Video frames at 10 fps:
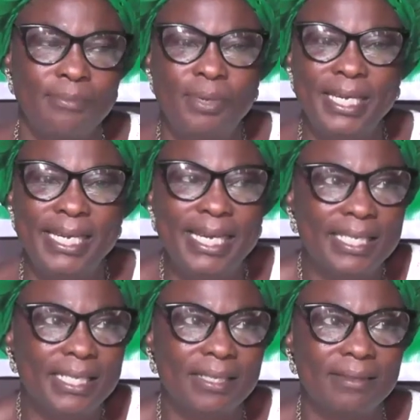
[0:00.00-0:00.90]
be
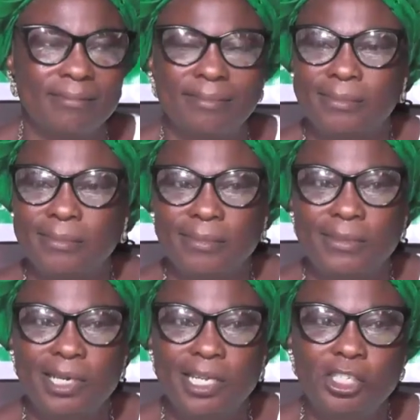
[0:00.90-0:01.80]
it
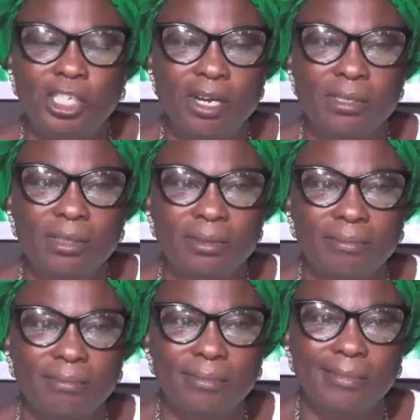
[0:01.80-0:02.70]
religious,
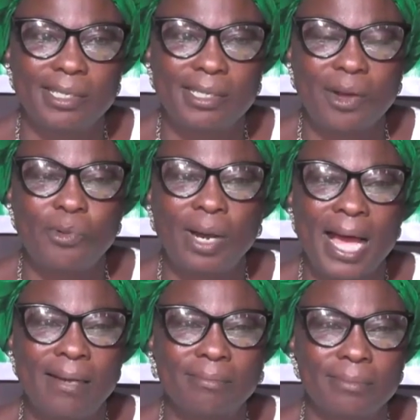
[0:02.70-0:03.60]
secular,